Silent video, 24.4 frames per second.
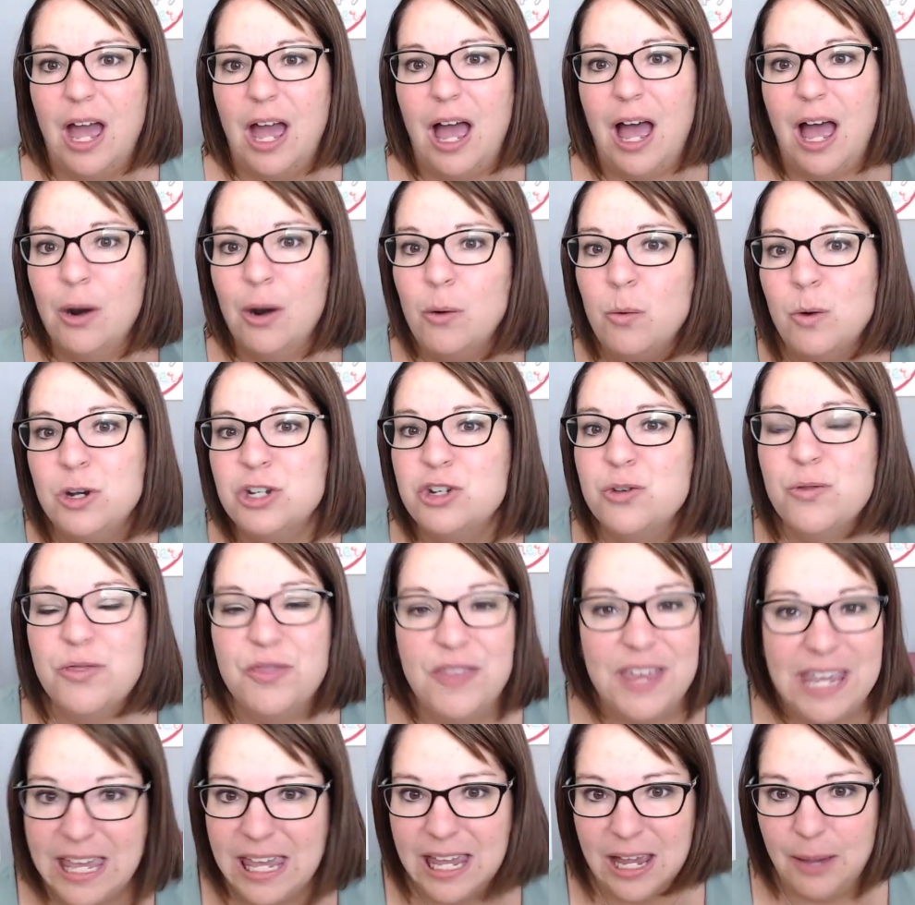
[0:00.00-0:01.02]
I don't want you
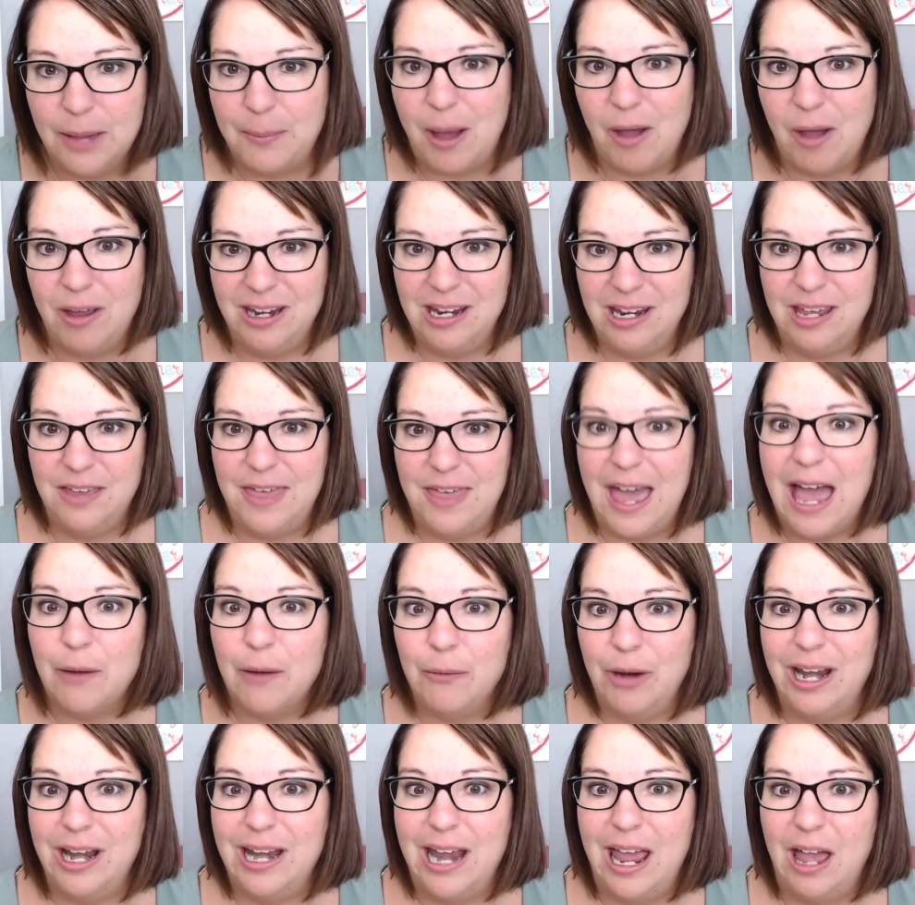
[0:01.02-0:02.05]
thinking about any of that
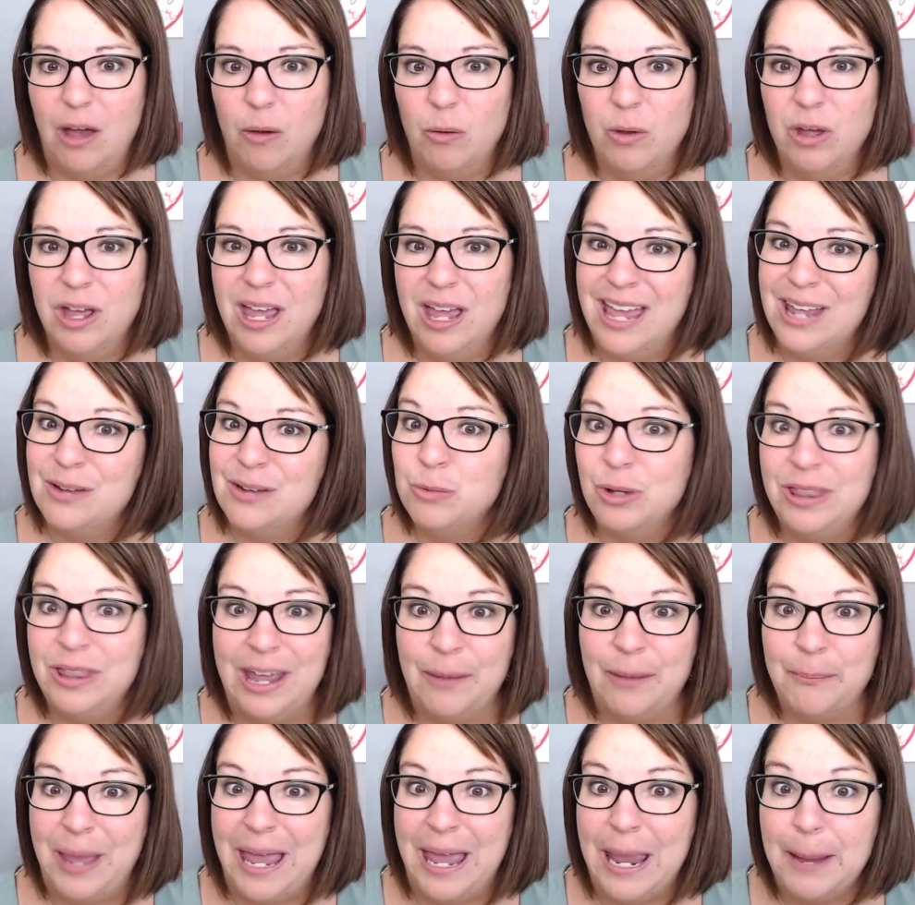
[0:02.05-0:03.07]
right now. And when they
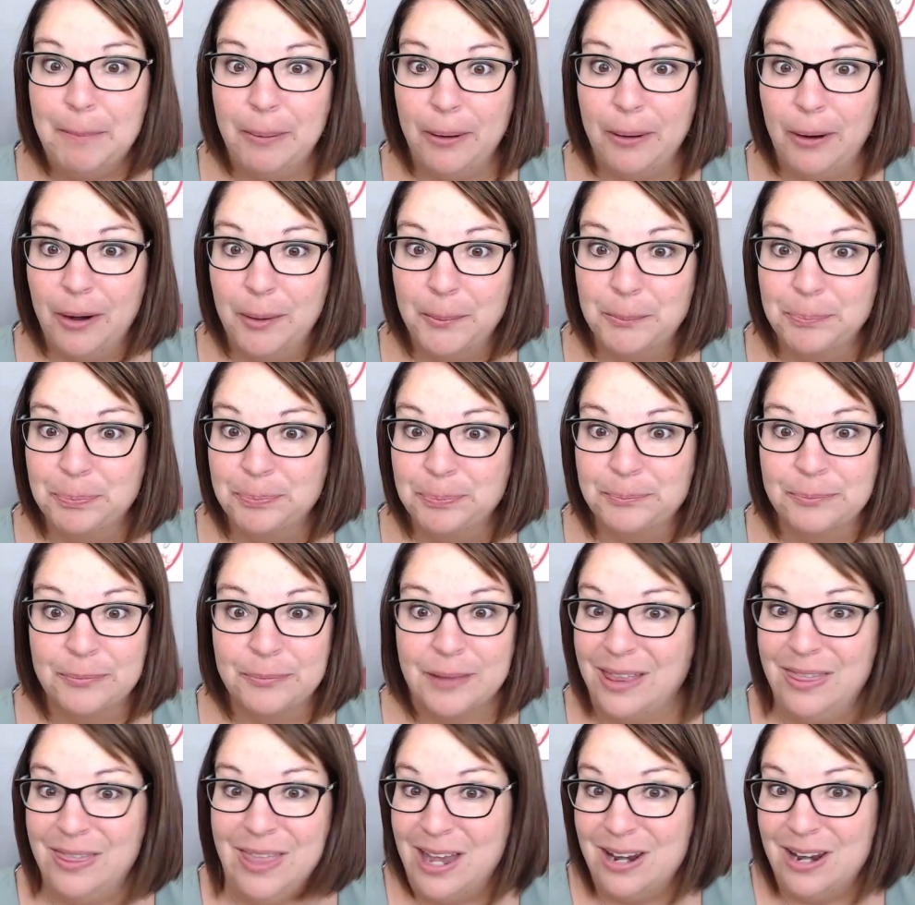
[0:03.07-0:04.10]
have paper,
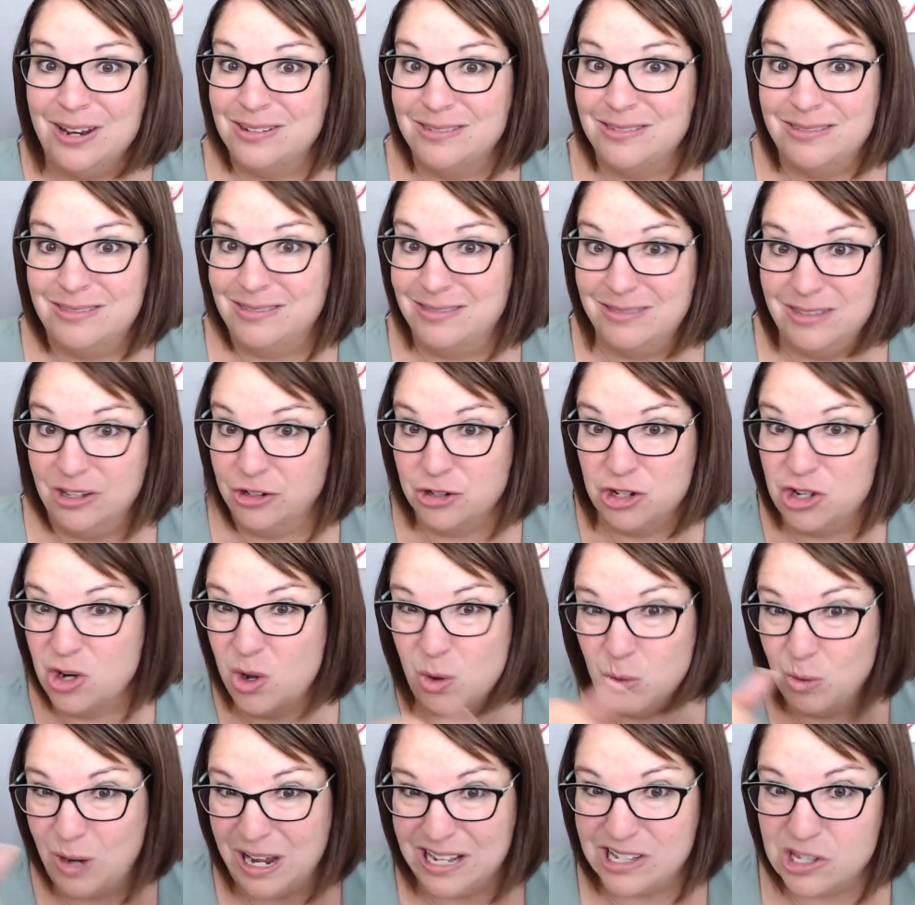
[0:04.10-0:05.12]
then there's
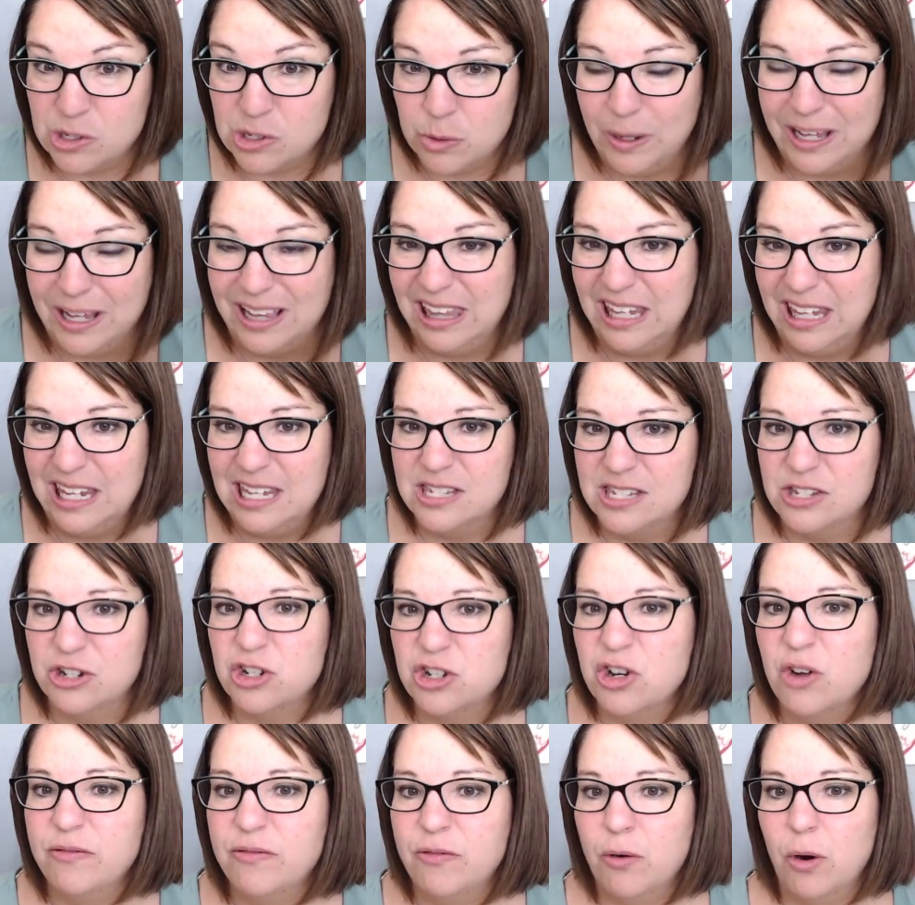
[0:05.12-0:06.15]
no red squigglies, there's
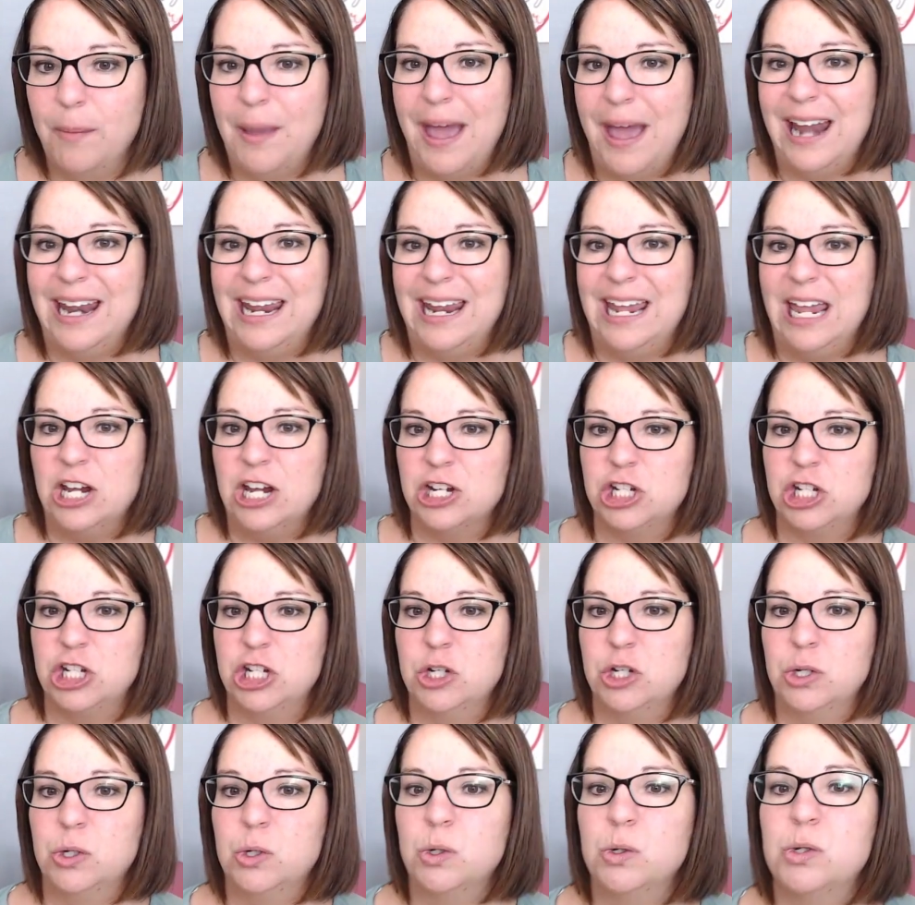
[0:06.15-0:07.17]
no formatting
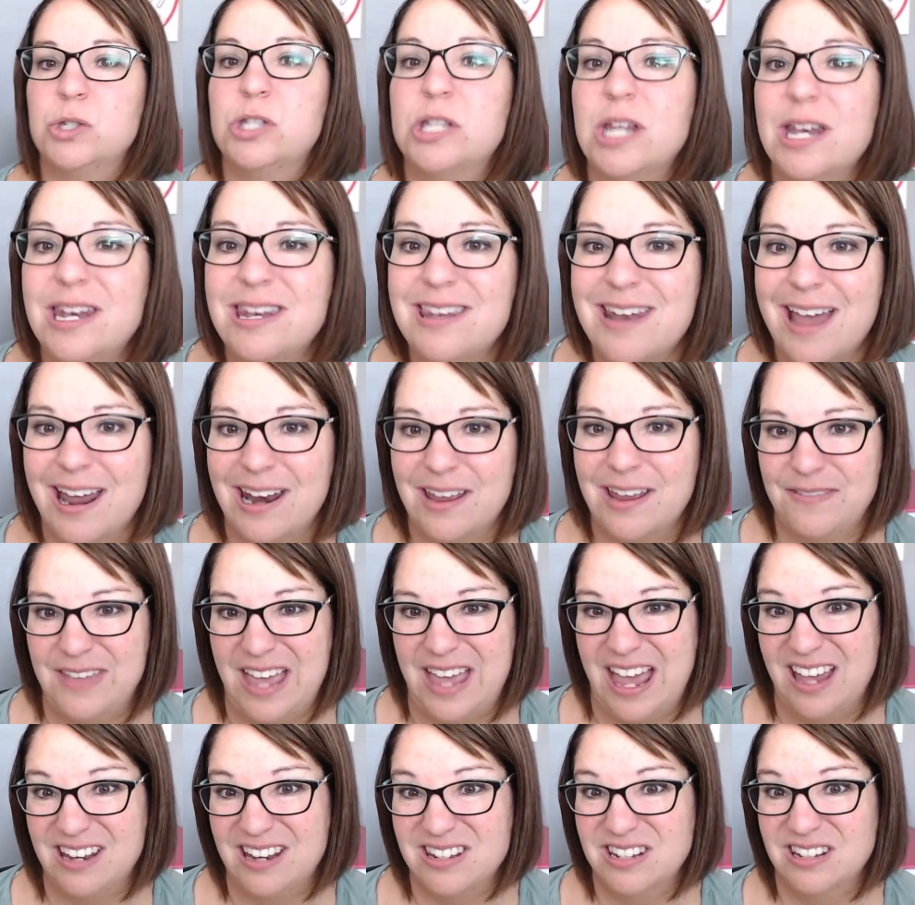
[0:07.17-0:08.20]
issues, none of
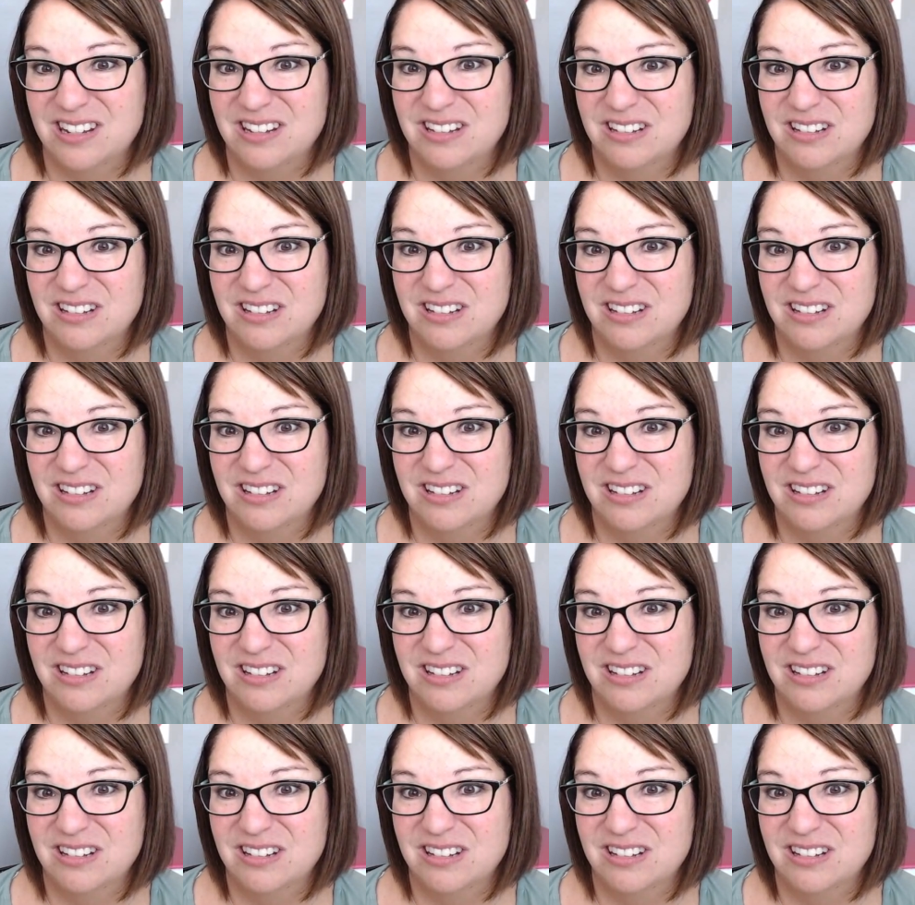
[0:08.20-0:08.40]
that.